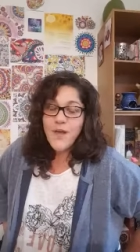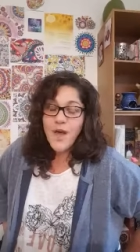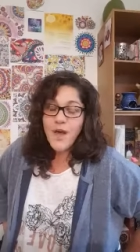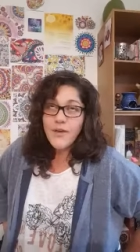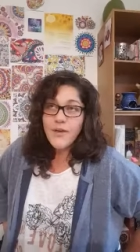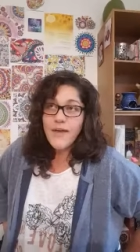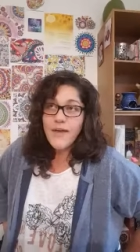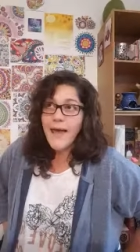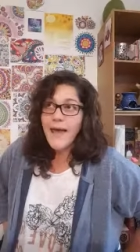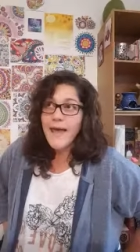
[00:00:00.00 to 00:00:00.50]

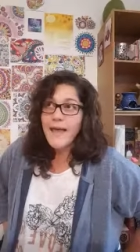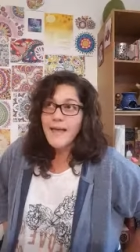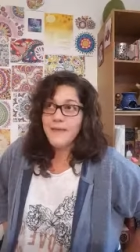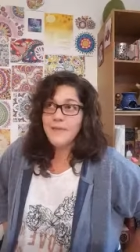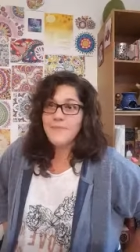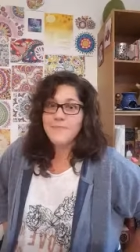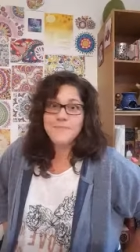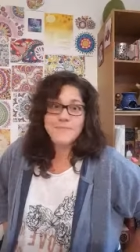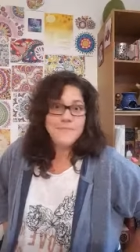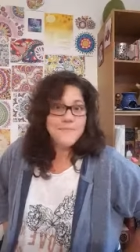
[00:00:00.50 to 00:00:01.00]
Okay.
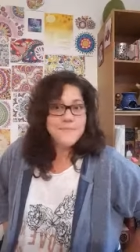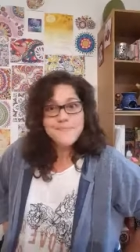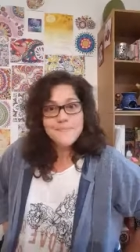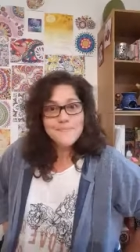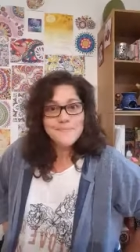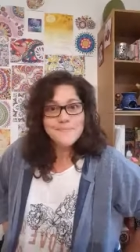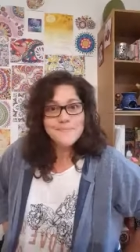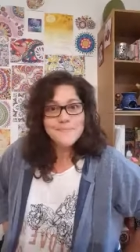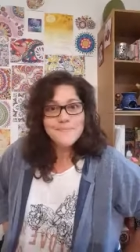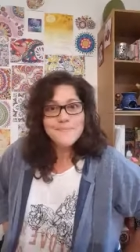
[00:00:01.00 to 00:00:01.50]

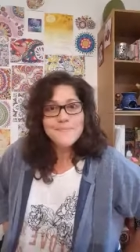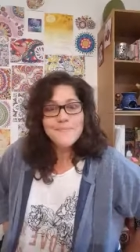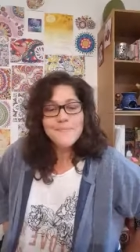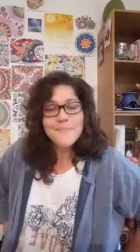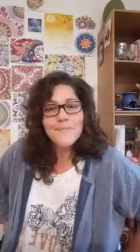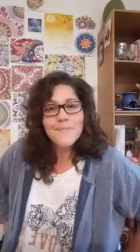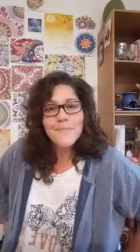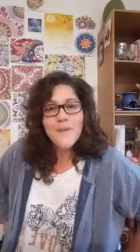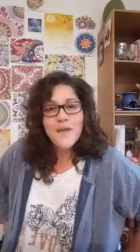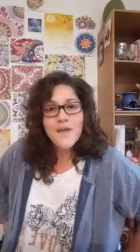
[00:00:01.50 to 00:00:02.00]

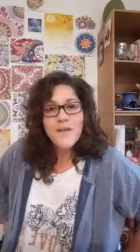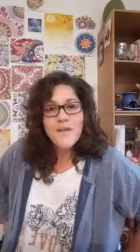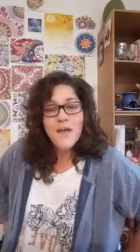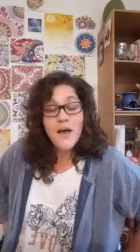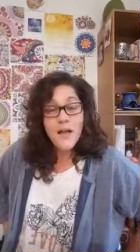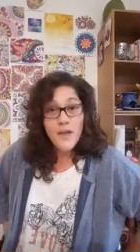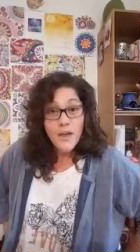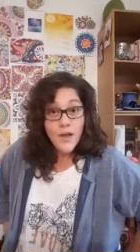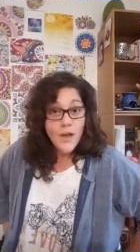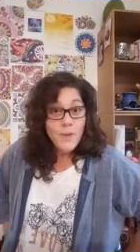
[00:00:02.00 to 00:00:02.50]

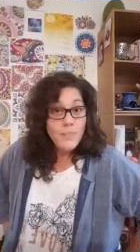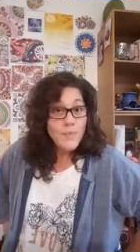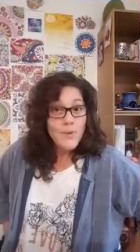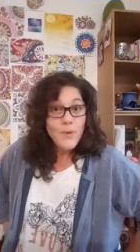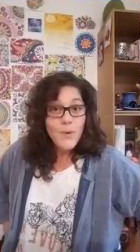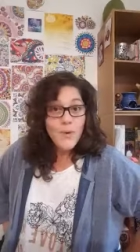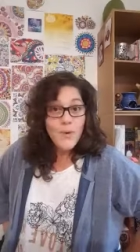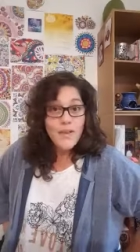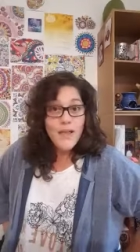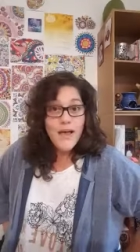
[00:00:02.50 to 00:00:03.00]
I hope
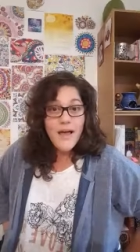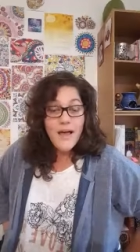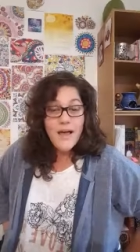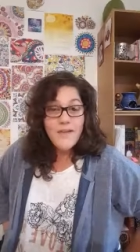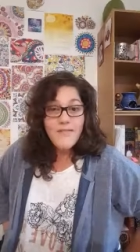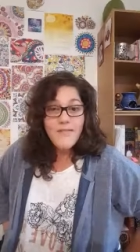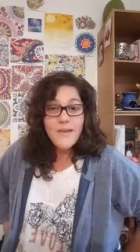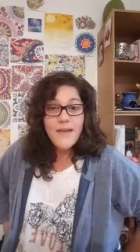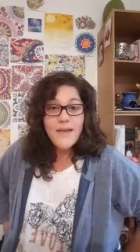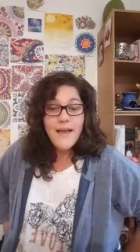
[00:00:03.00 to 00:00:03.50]
you all
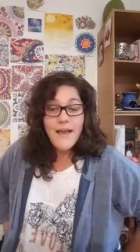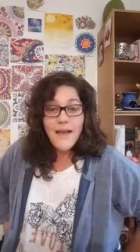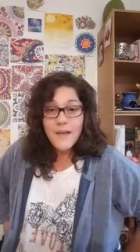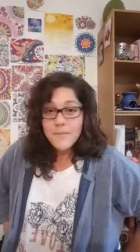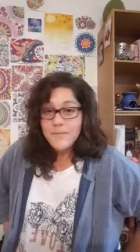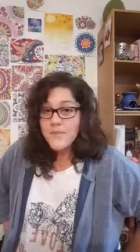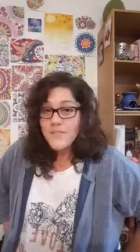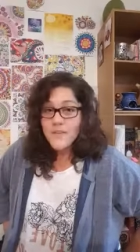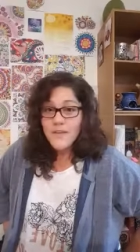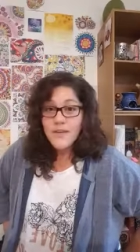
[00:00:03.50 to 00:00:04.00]
have an
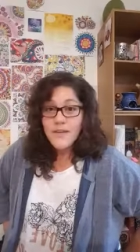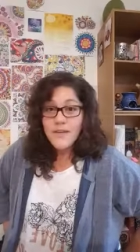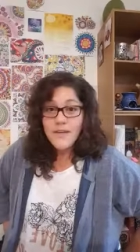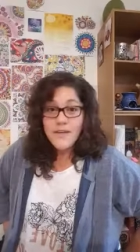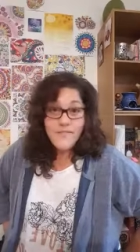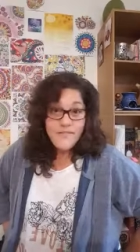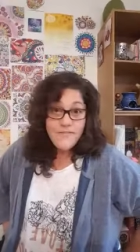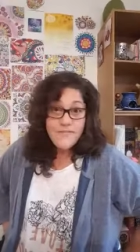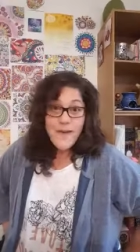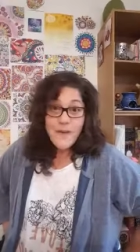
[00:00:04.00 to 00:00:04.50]
absolutely
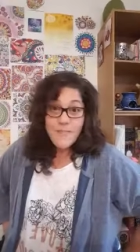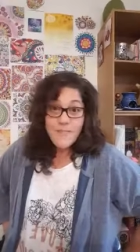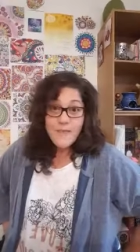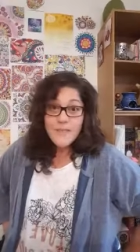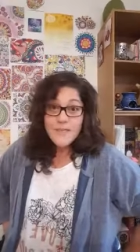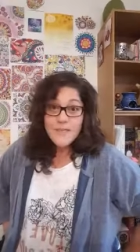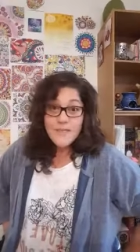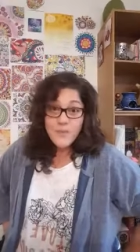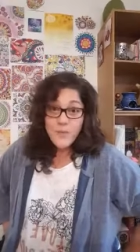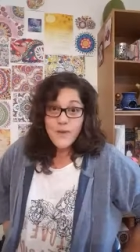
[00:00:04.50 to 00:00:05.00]

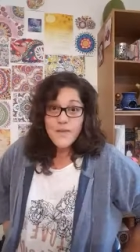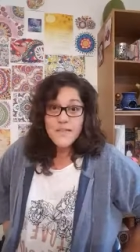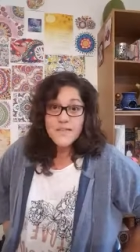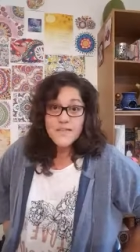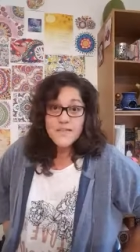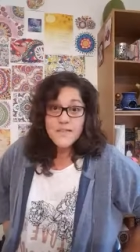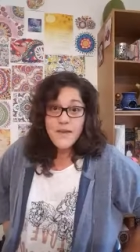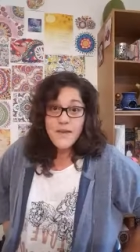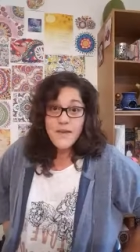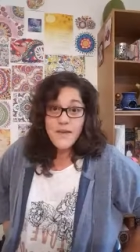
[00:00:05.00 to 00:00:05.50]
fabulous
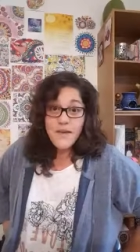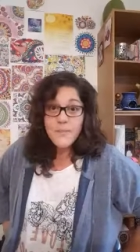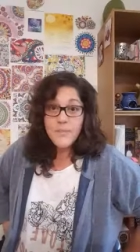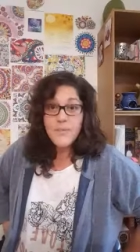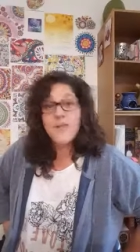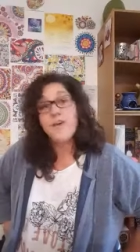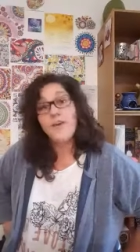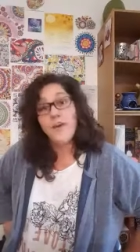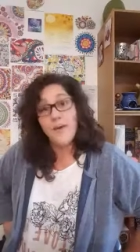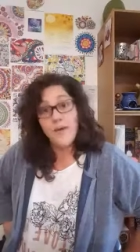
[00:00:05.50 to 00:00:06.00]
Wednesday. I'm
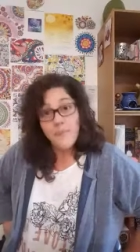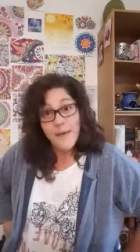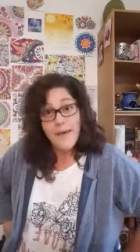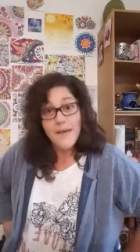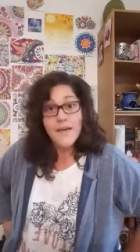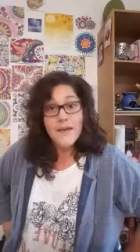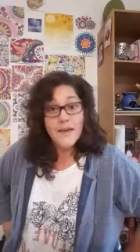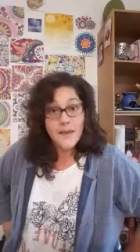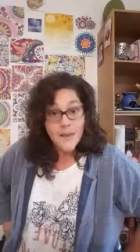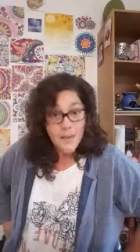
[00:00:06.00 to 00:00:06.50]
going to go
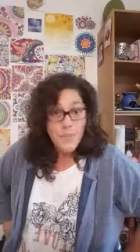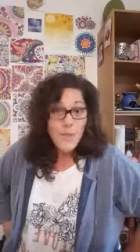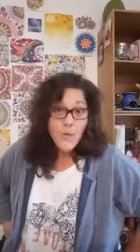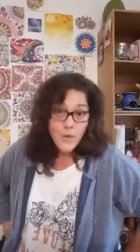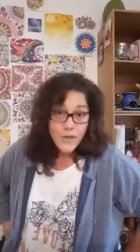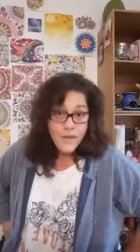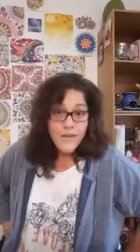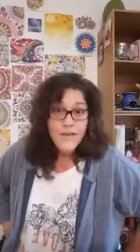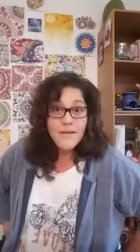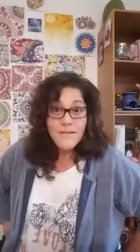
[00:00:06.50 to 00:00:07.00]
back and keep
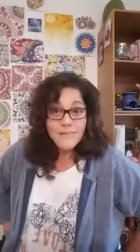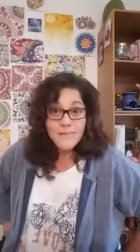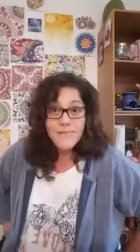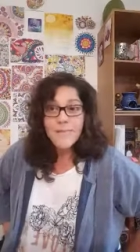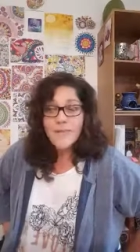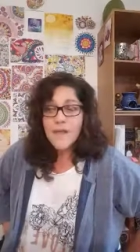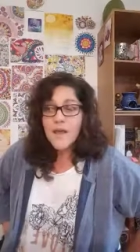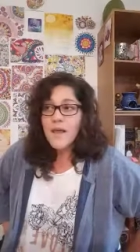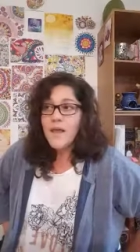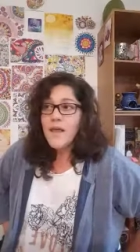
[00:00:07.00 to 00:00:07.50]
working
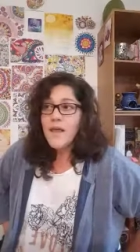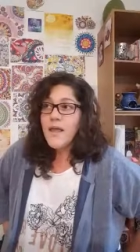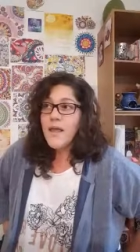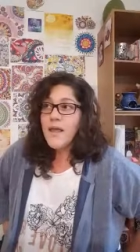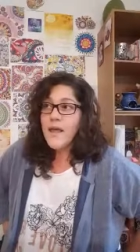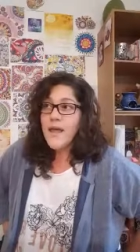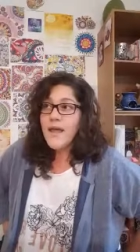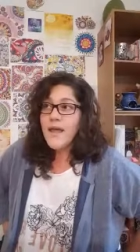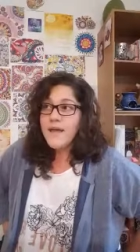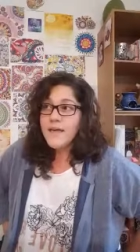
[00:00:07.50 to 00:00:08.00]

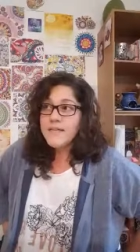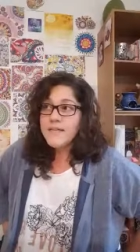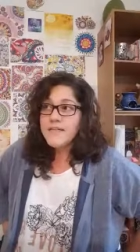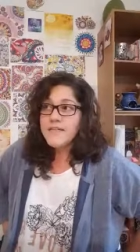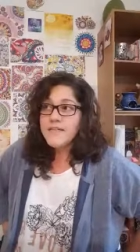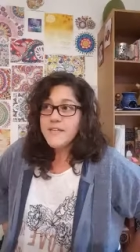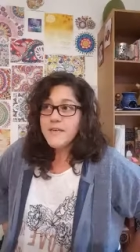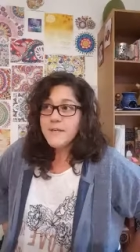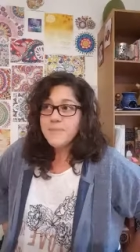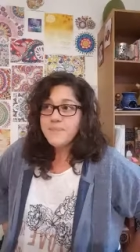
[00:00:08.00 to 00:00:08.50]

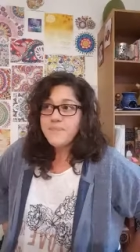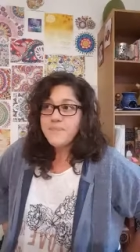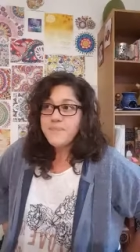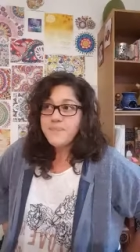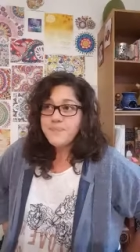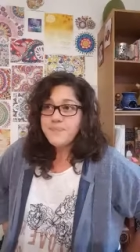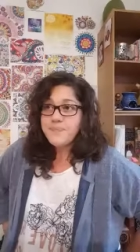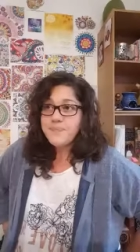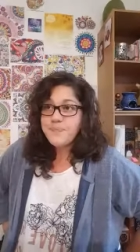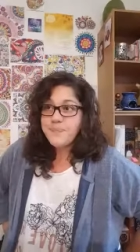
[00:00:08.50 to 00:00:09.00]
and um,
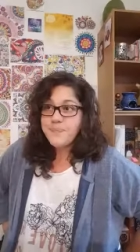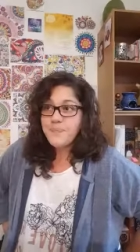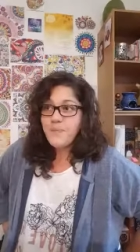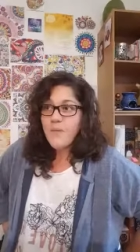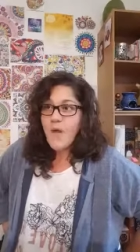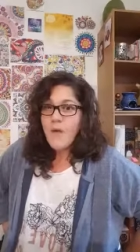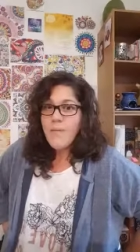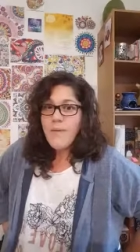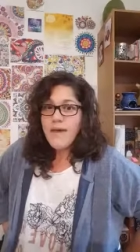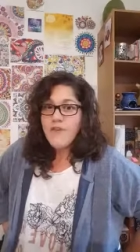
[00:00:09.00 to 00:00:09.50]

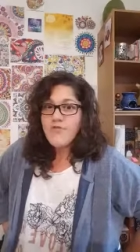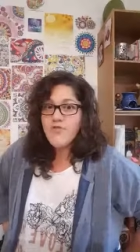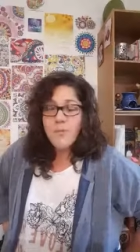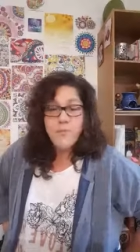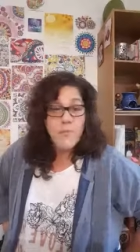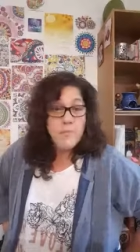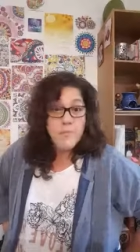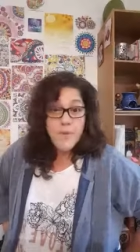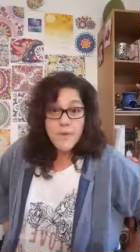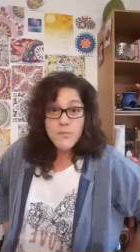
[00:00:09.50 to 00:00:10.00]
I may
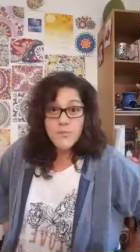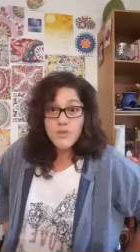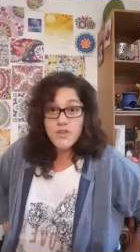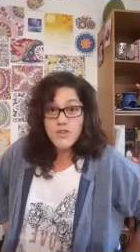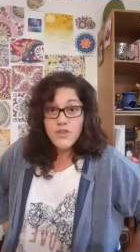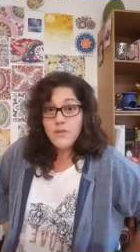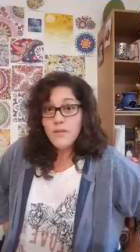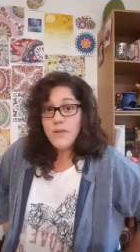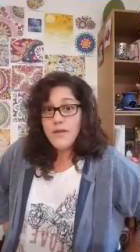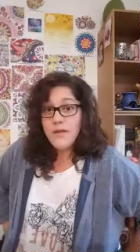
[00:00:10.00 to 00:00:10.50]
drop a meme or
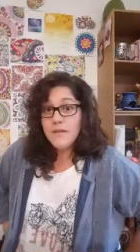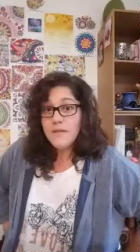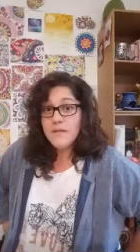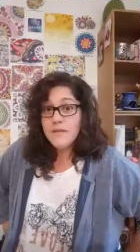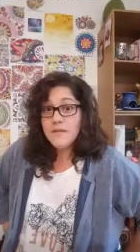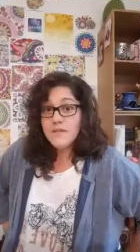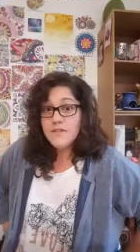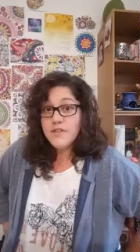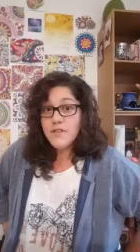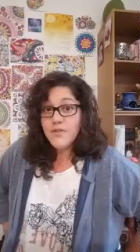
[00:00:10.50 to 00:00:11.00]
two
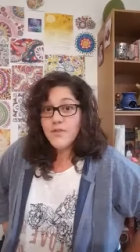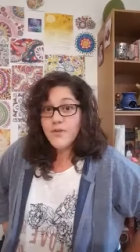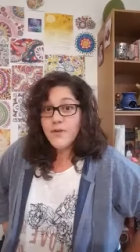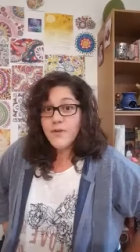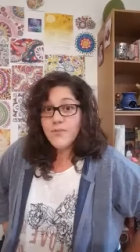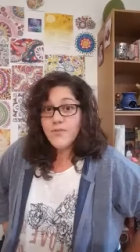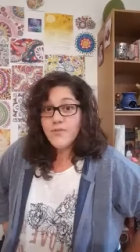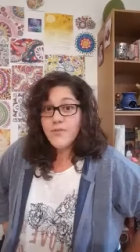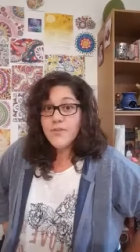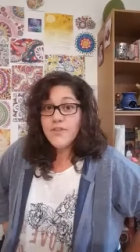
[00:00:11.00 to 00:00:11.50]
in to the
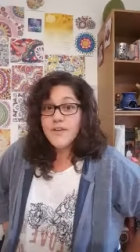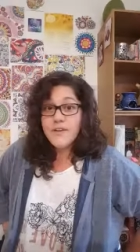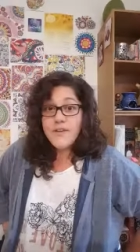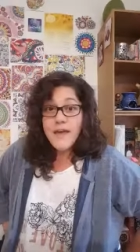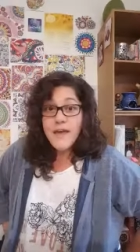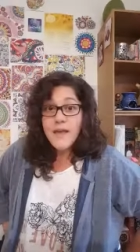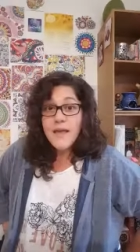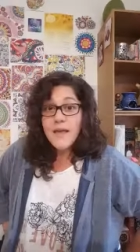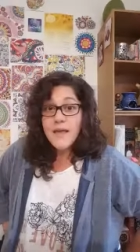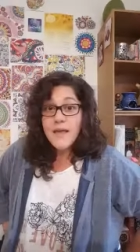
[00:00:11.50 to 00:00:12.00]
group through the
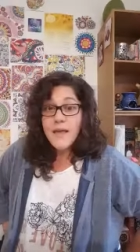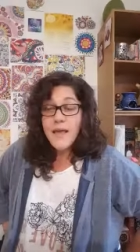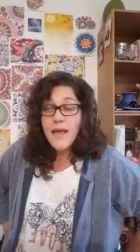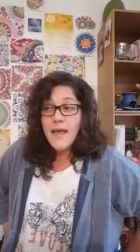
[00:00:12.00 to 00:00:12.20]
day.